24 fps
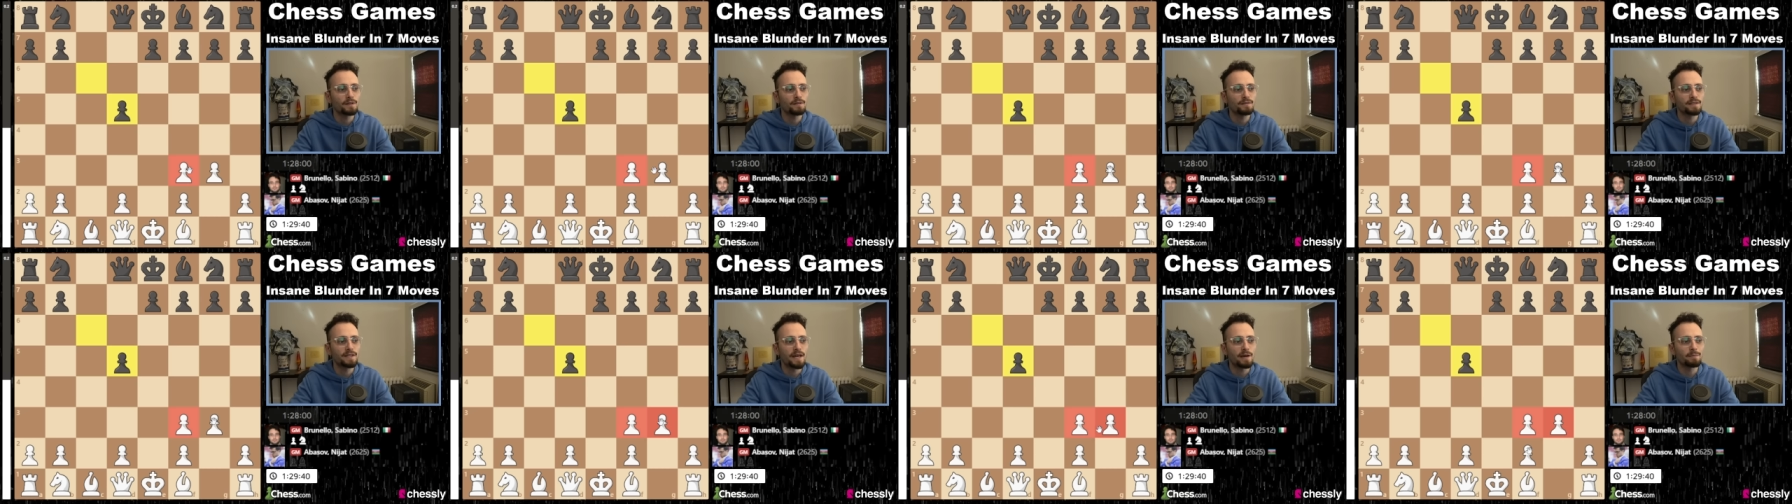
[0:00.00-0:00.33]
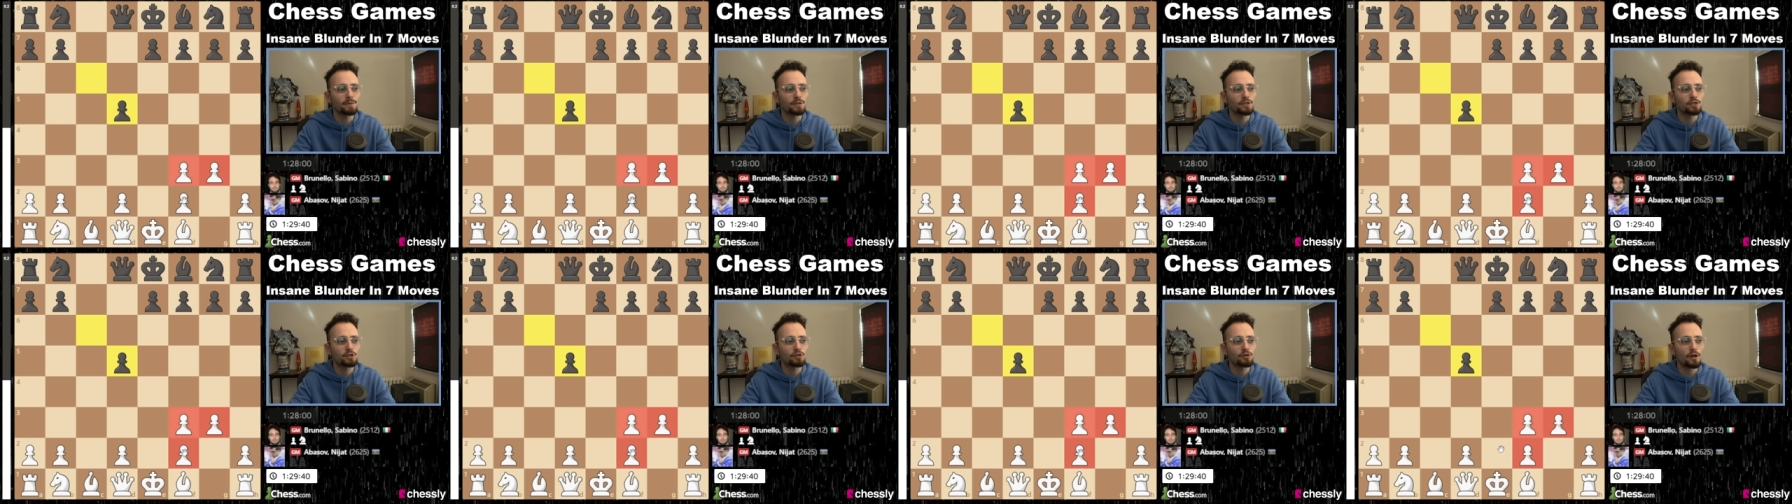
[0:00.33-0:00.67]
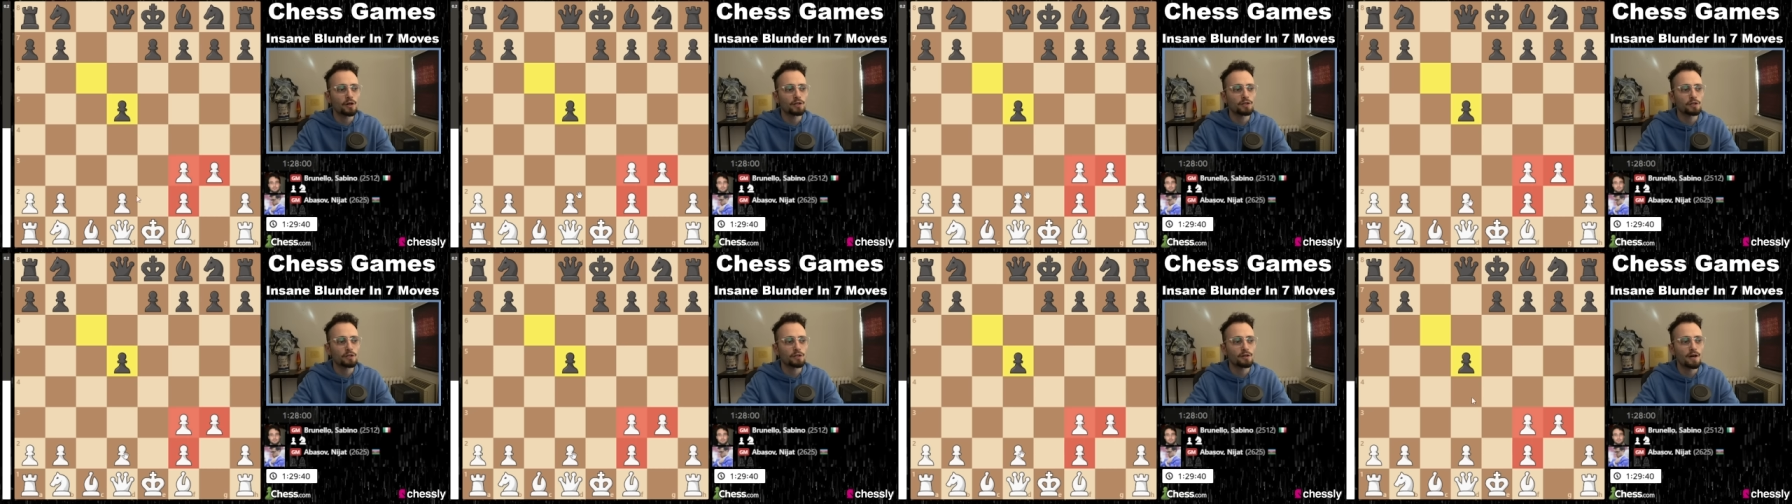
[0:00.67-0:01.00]
Damage
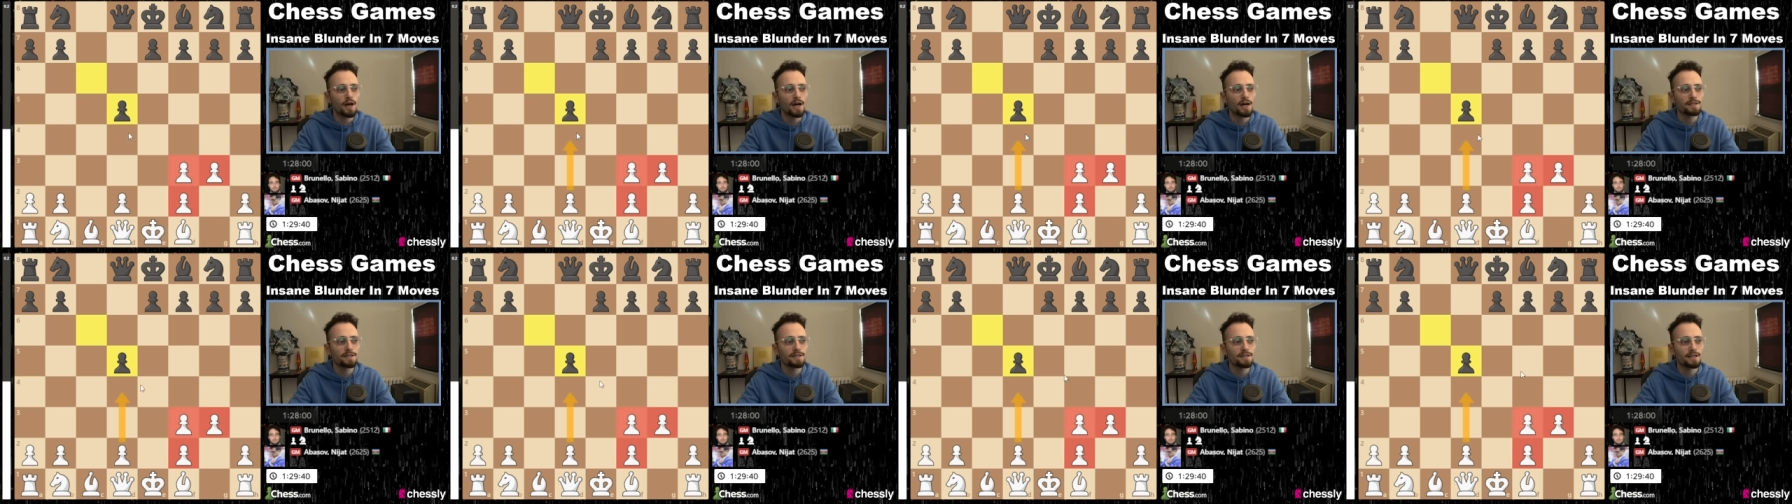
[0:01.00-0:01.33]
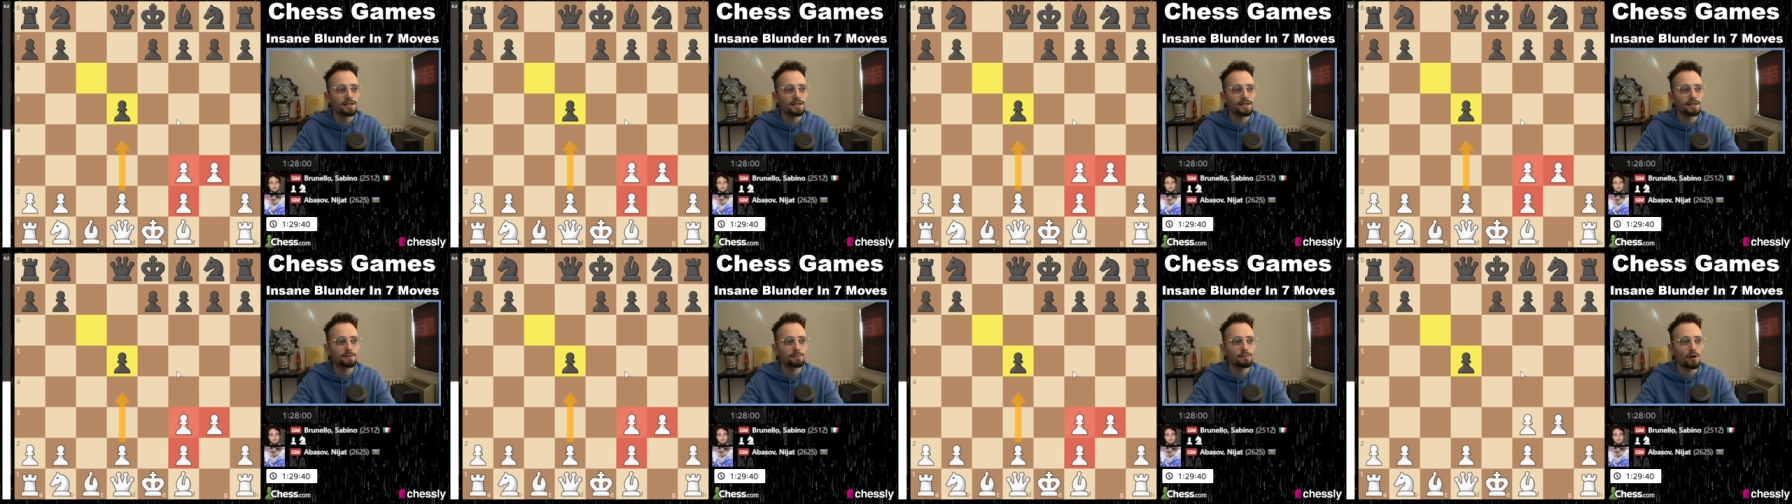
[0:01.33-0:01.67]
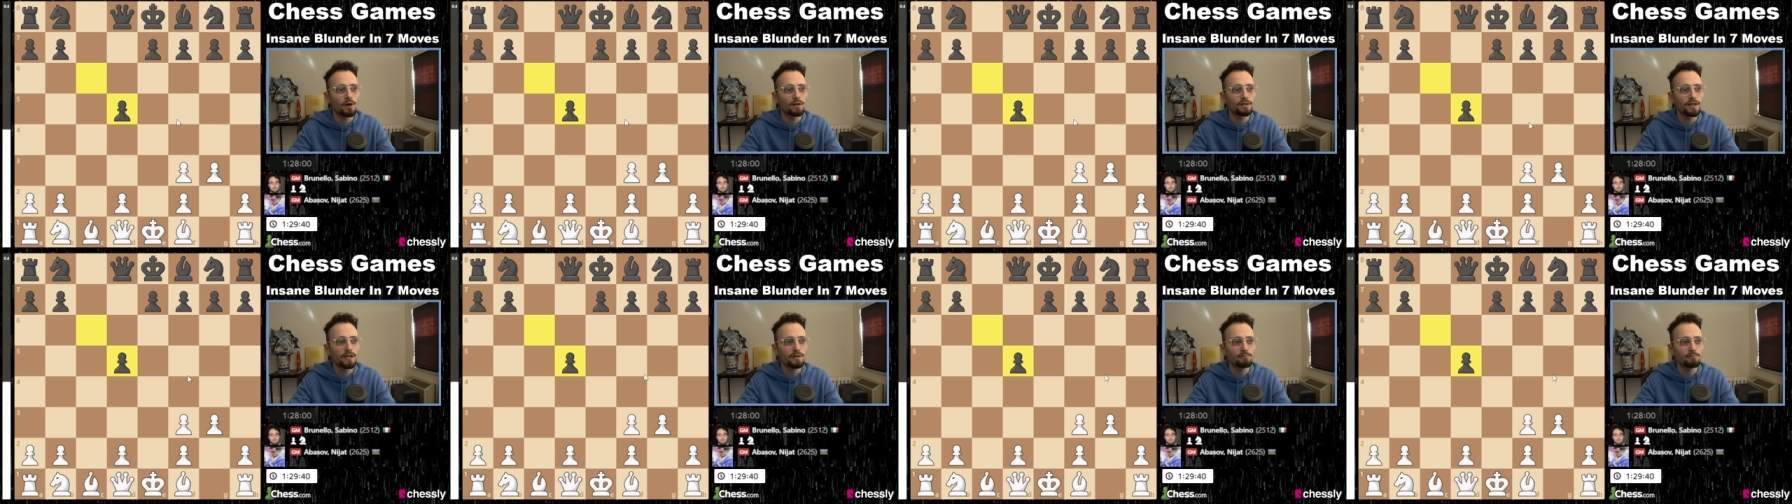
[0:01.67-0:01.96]
structure, isolate pawn.